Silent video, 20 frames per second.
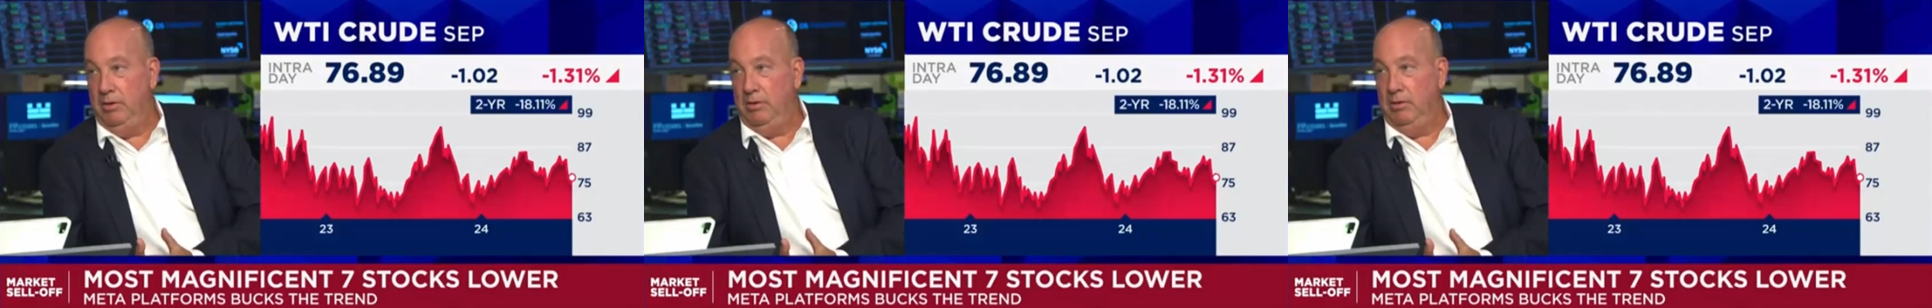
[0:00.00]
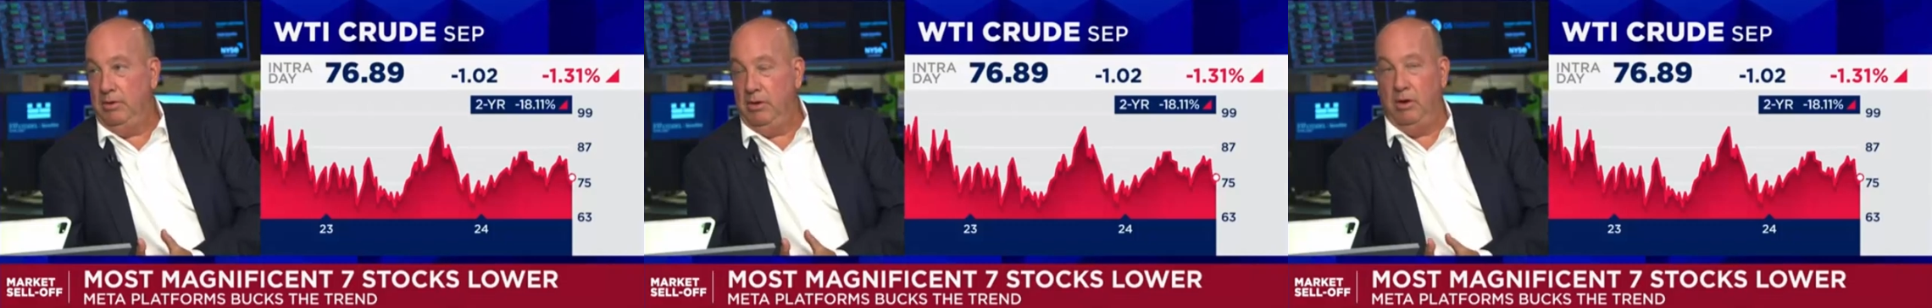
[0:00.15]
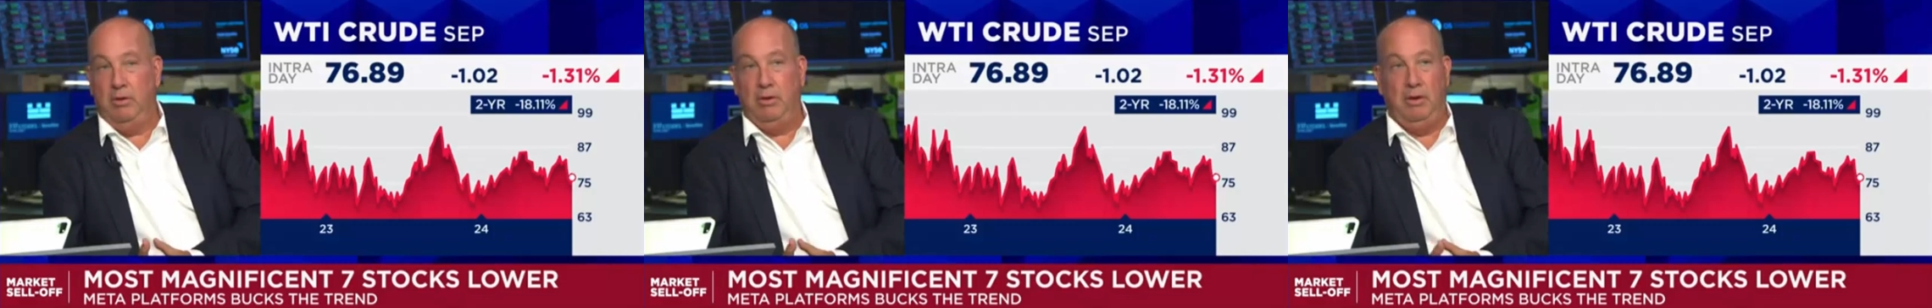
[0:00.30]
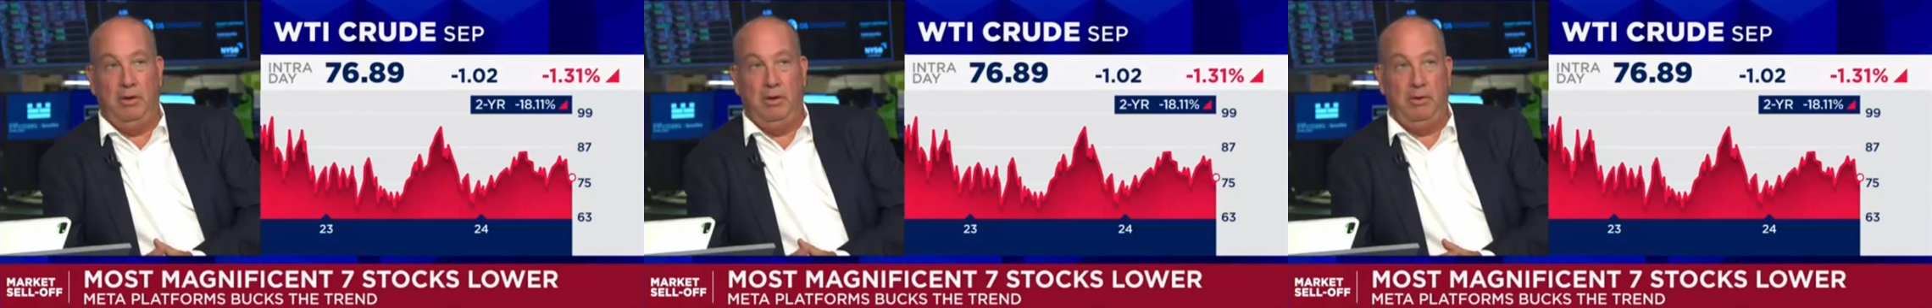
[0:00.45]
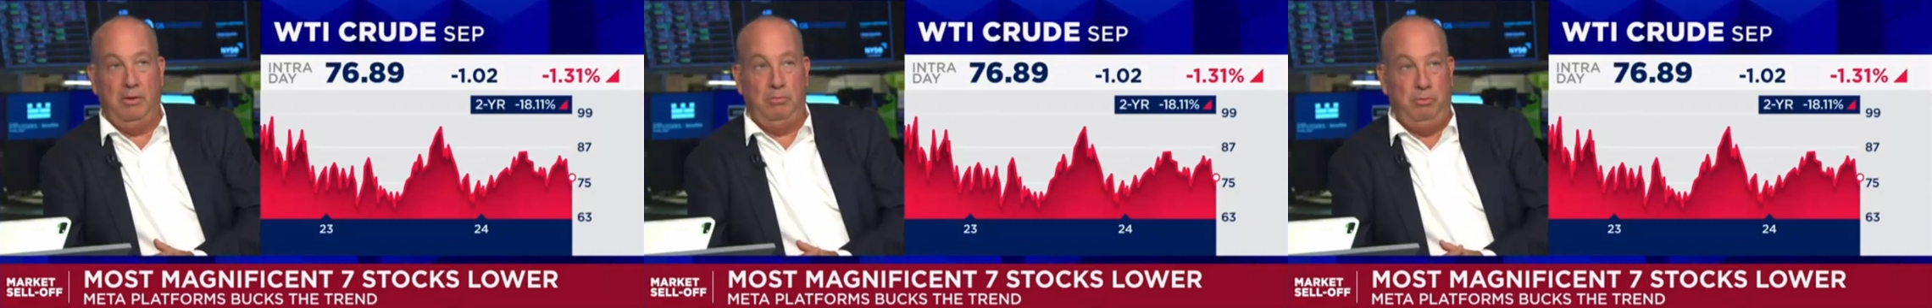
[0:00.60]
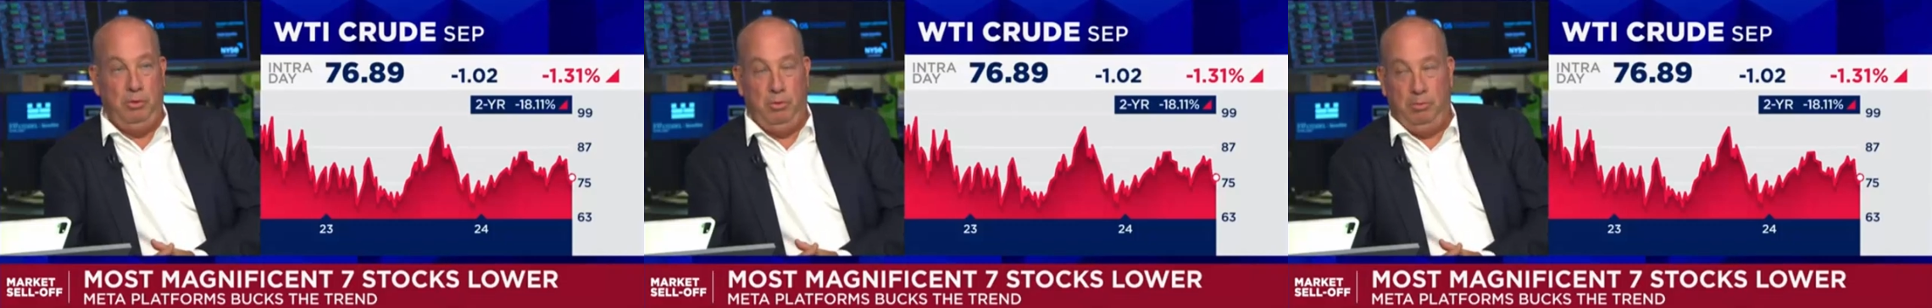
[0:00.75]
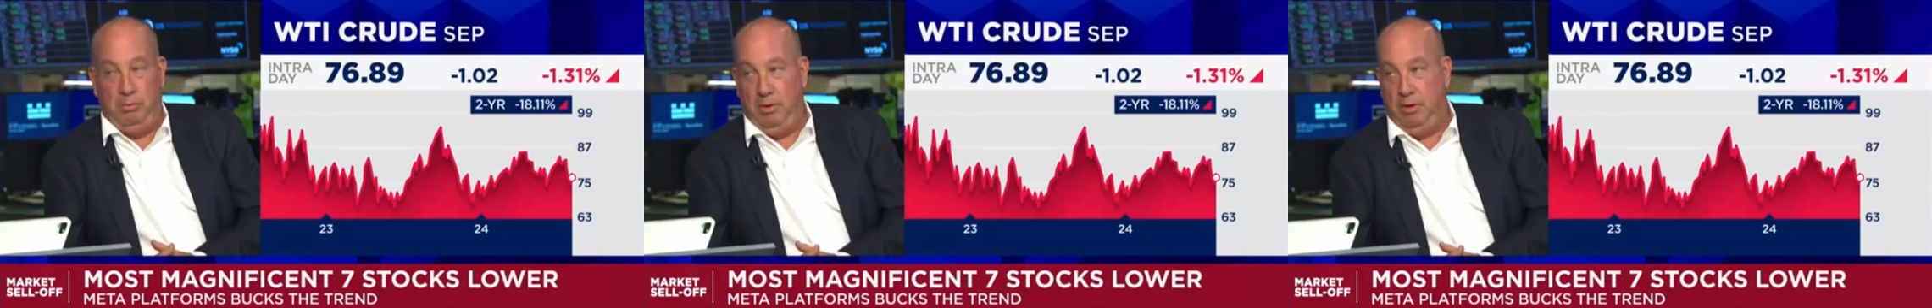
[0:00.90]
The
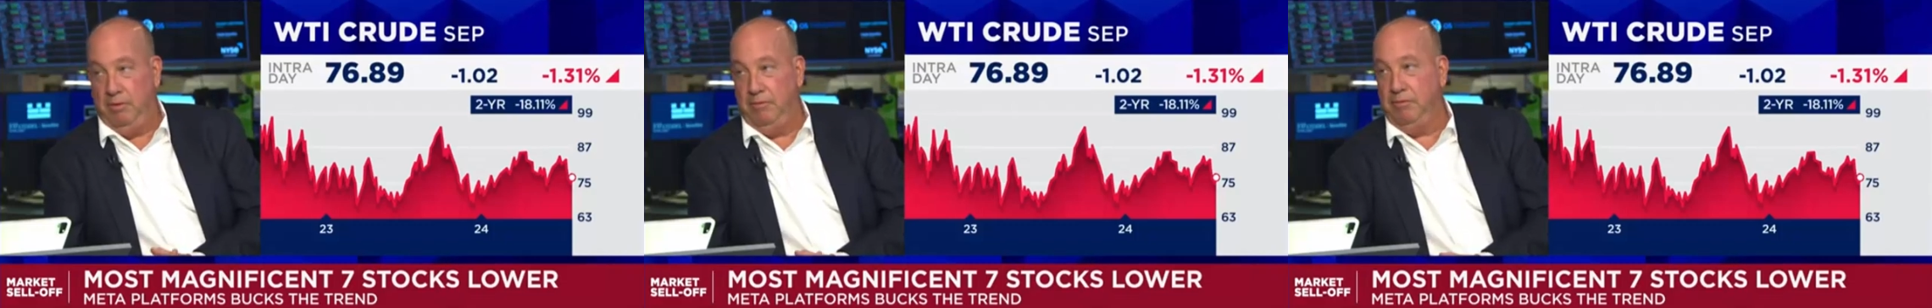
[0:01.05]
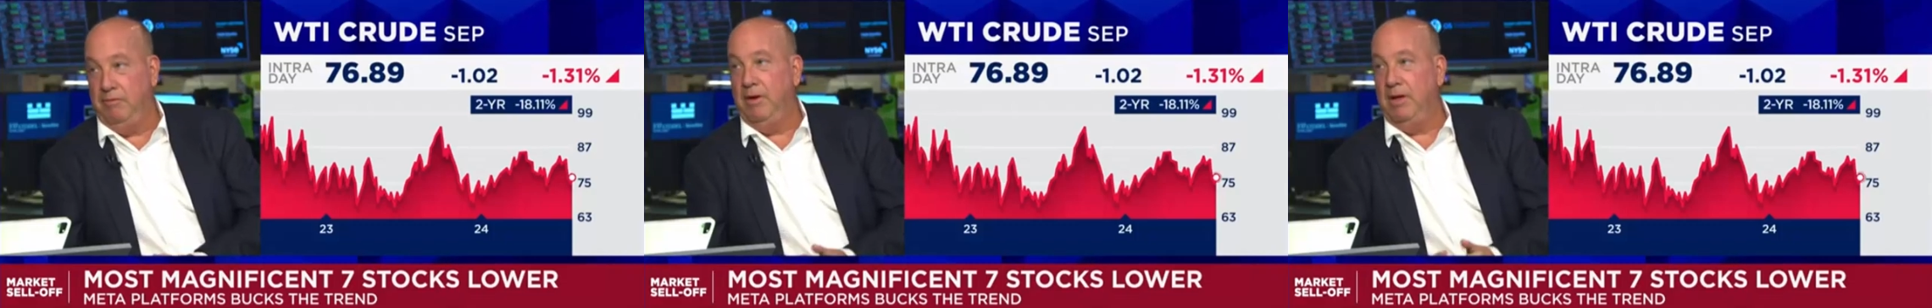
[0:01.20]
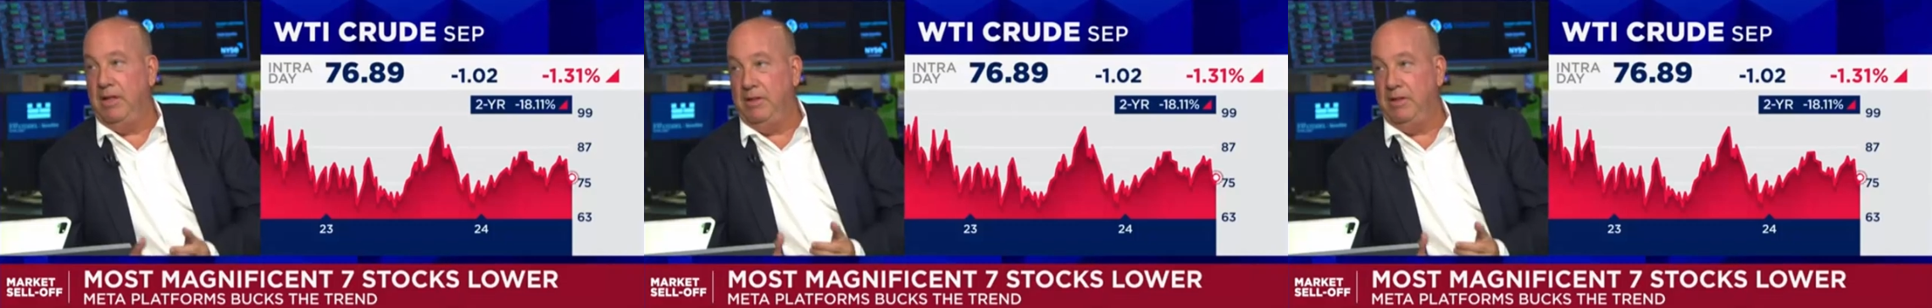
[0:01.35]
Bloomberg